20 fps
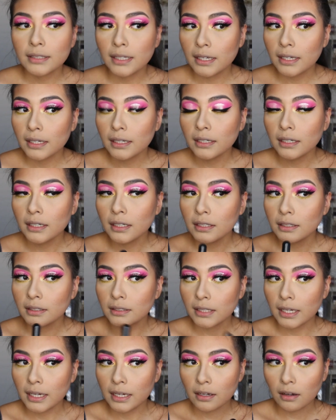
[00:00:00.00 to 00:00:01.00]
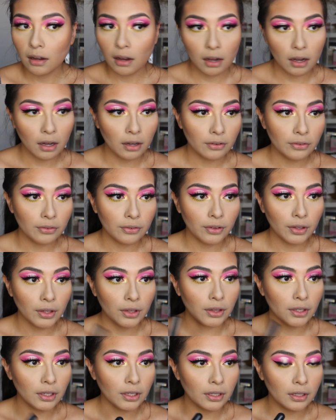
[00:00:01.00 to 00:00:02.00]
Did take off
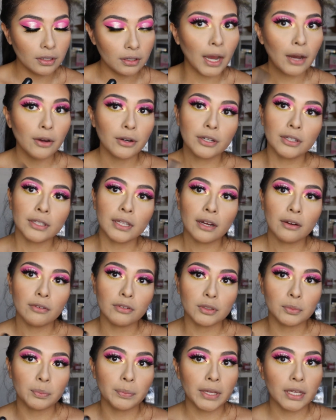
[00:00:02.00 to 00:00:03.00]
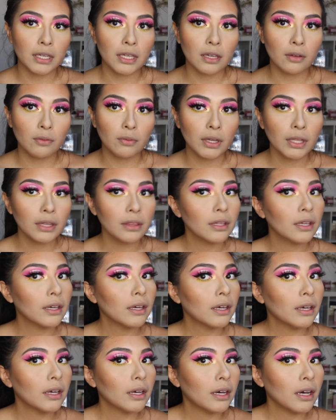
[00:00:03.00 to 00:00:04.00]
the powder that I was baking with.
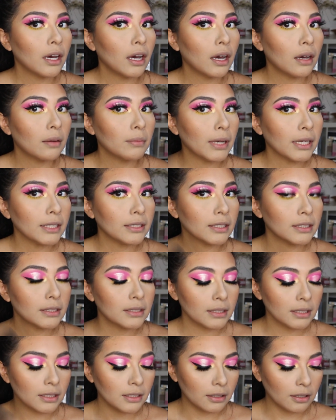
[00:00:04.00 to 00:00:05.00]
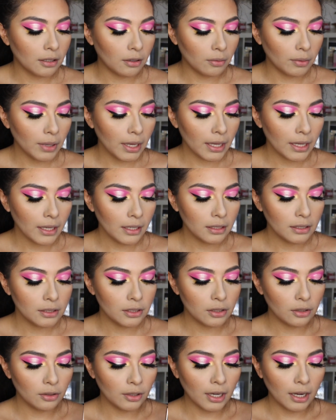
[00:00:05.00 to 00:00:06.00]
I dusted it away,
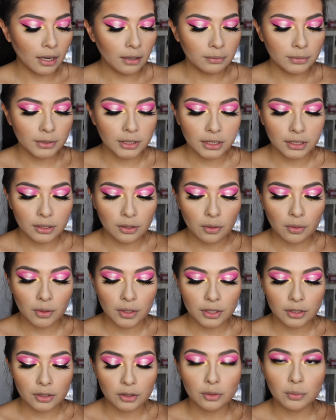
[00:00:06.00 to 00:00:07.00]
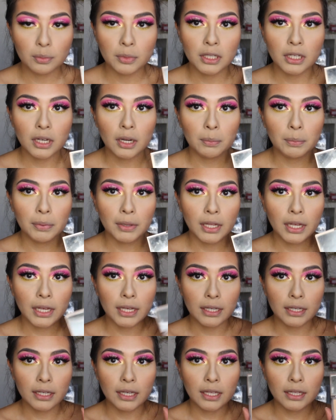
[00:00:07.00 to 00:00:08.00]
so now I'm just going to be
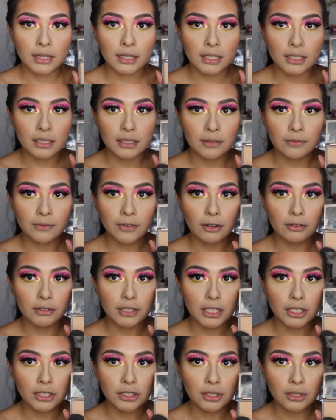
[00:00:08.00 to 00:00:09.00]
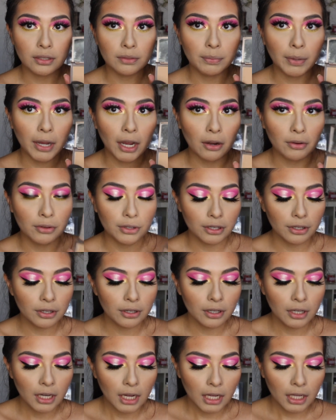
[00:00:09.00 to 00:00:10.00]
applying this foundation
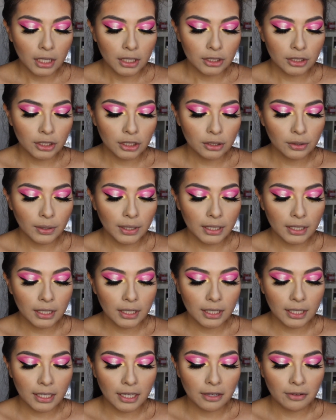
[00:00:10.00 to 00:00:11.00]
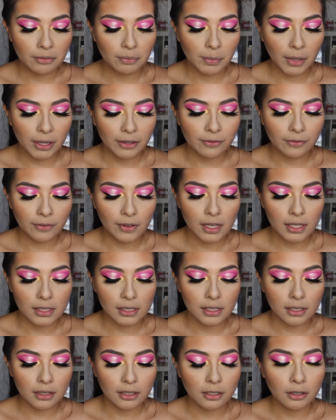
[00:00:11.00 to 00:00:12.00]
powder just so I could give my
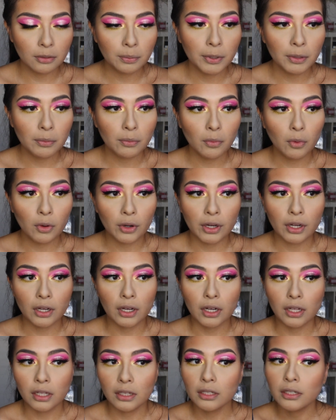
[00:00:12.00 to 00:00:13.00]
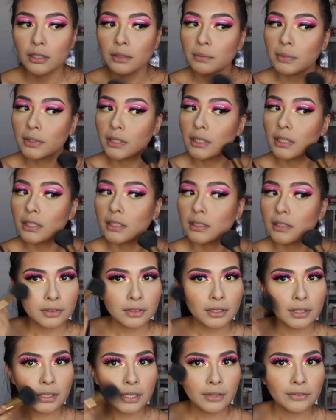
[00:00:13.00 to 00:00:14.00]
face a little bit more color, because
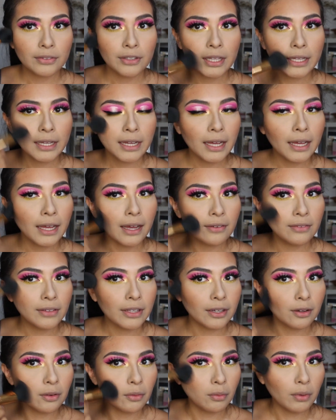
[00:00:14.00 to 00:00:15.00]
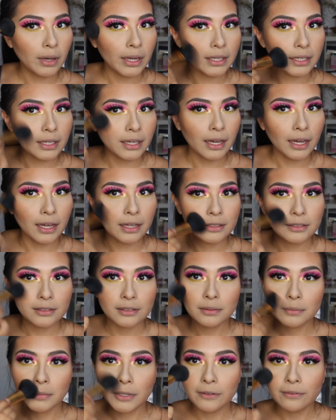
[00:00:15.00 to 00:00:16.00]
I feel like I have like a white
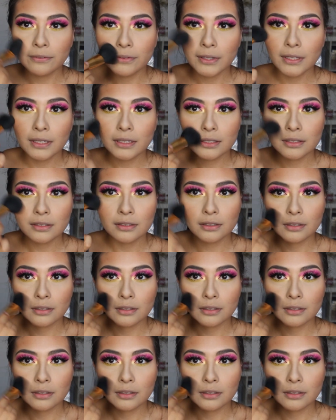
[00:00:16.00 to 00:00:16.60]
cast to my face.